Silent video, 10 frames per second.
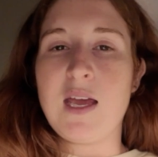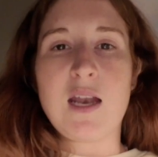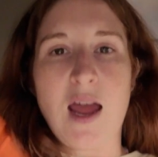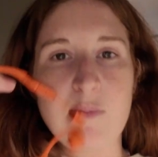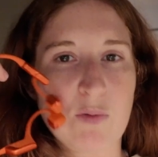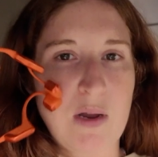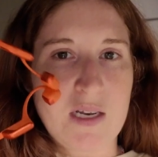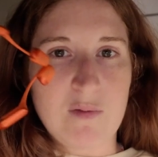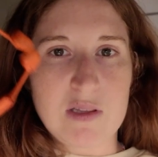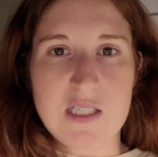then I'm
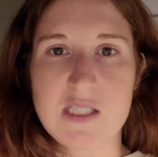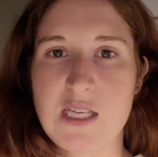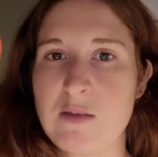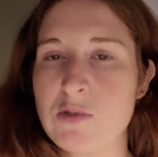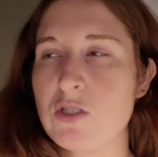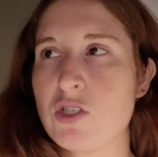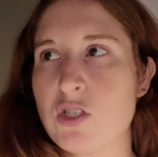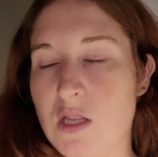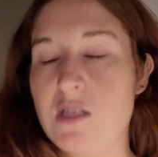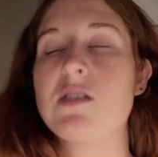running with the
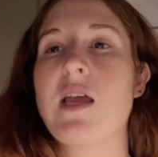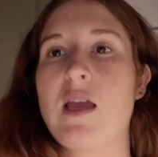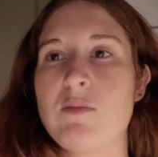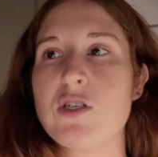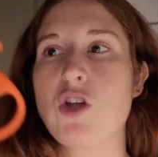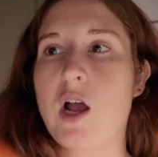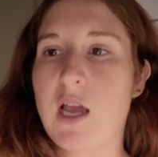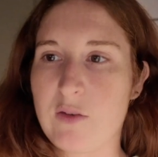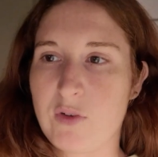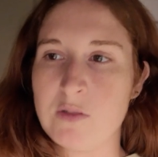same shock
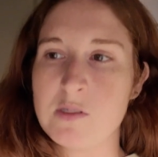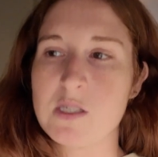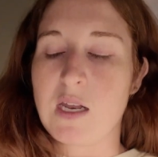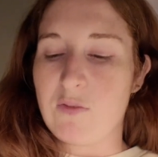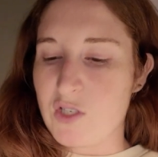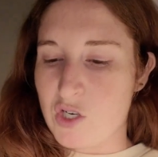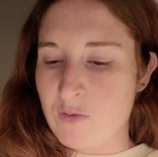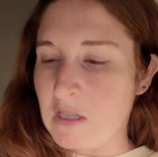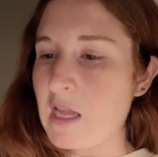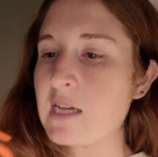headphones that I featured in
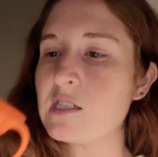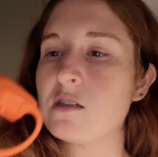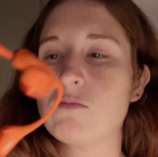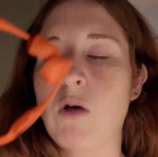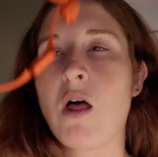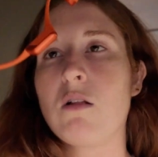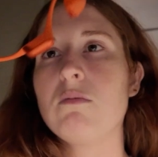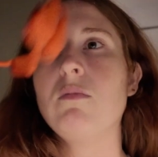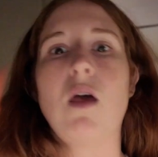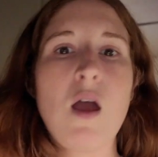my last, well,
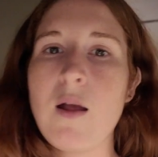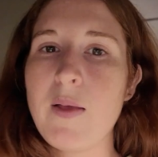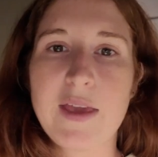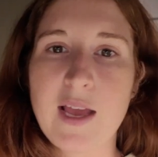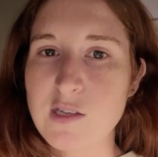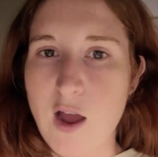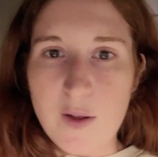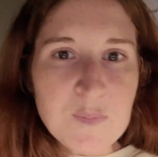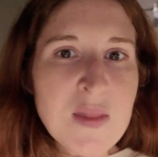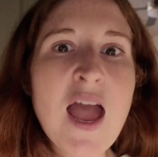I can't
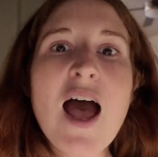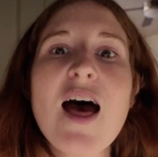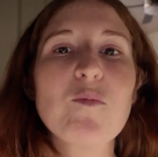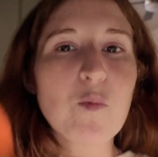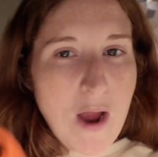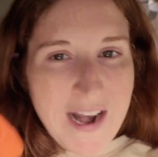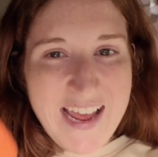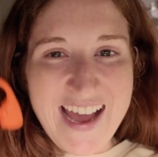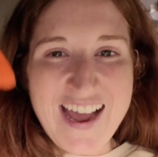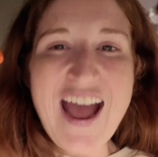talk.
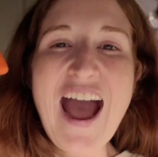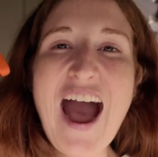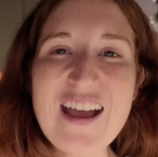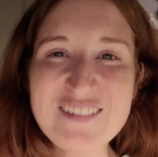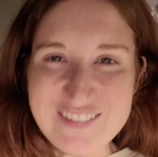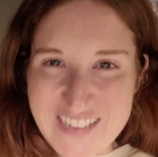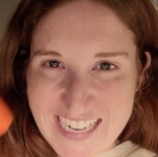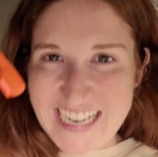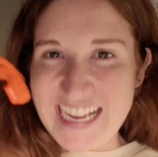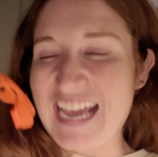I'm
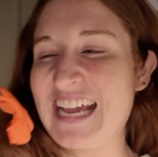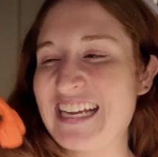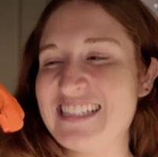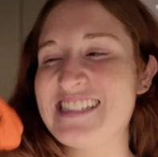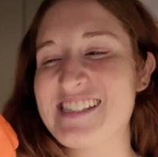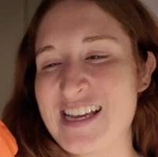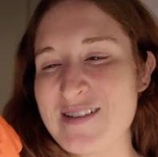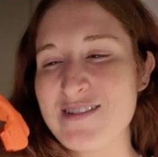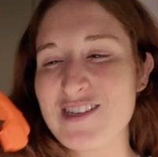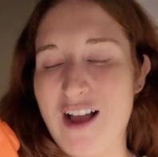running in the
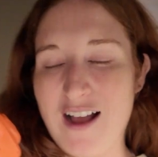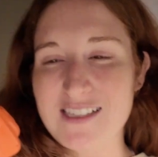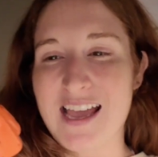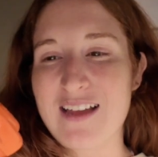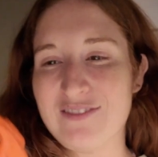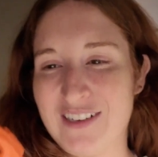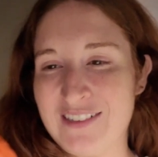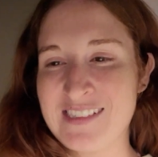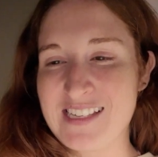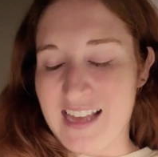same Shocks
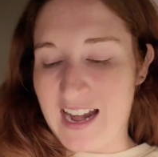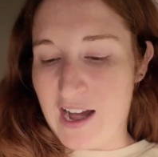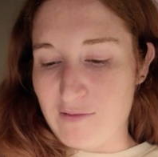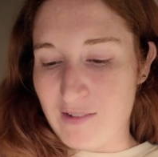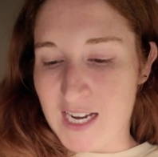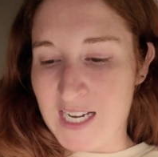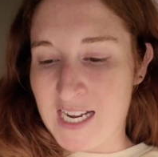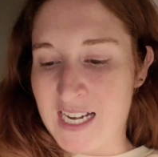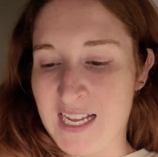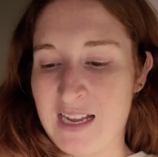headphones that ran
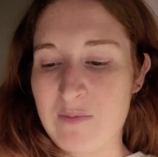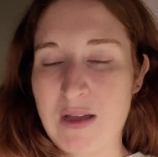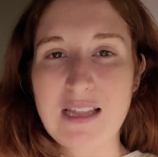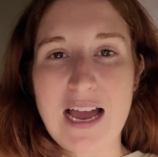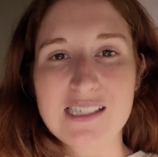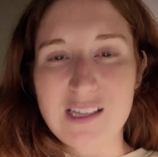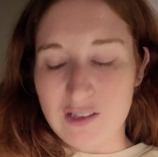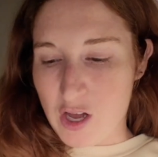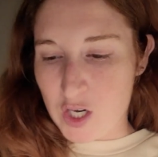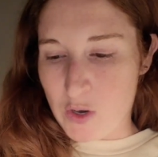in my last
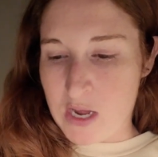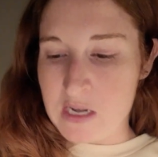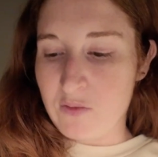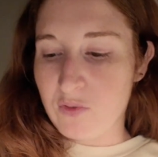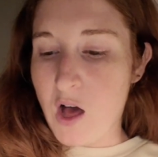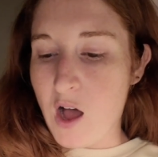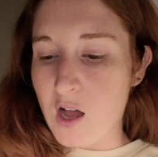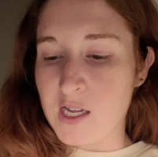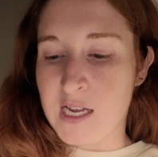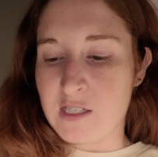long run
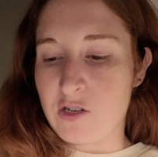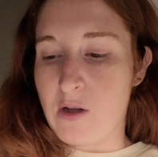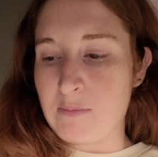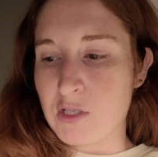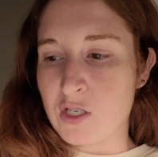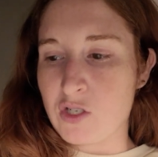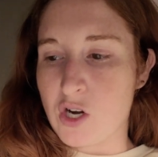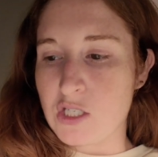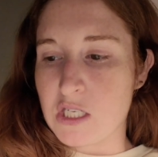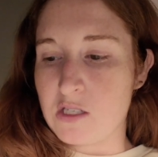vlog, and so I'm just going to
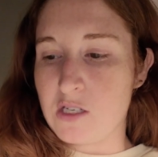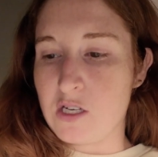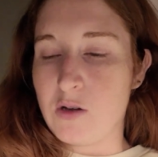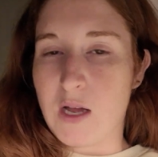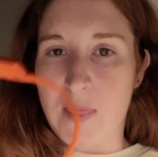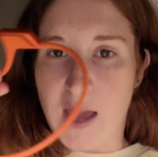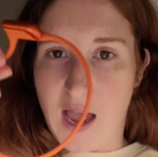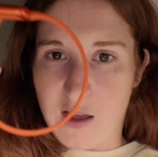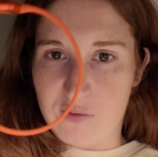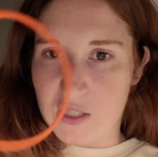charge these two, and they
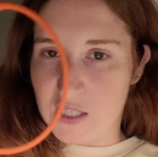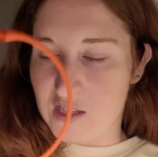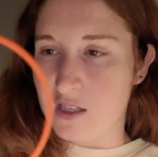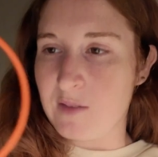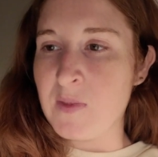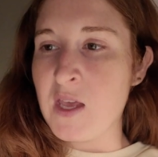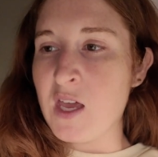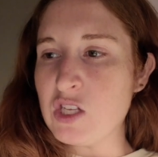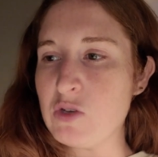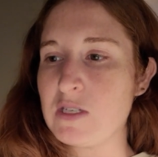have like the
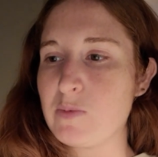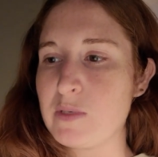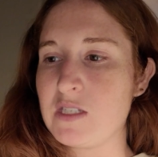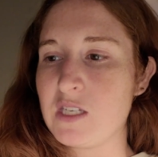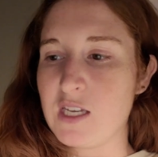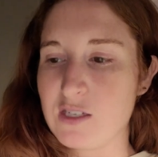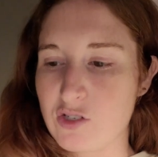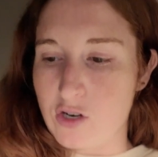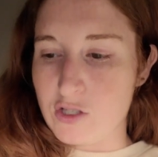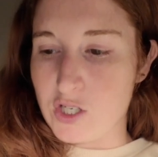USB-C
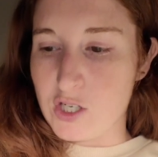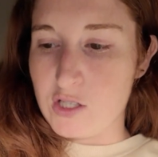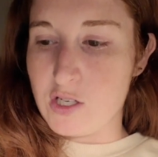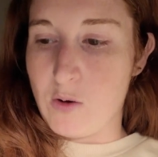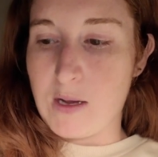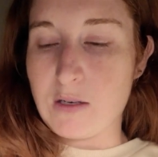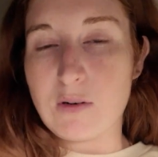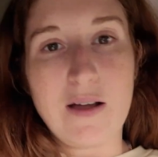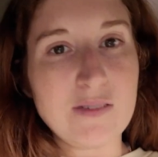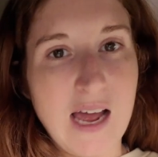charger, so I don't
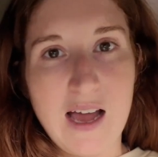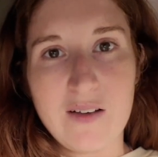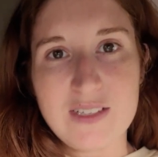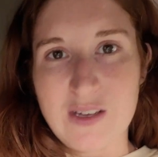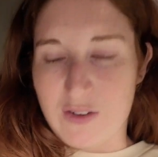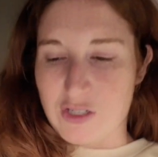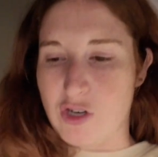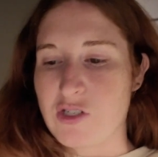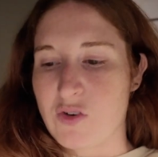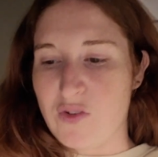have to have a different
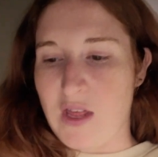charger for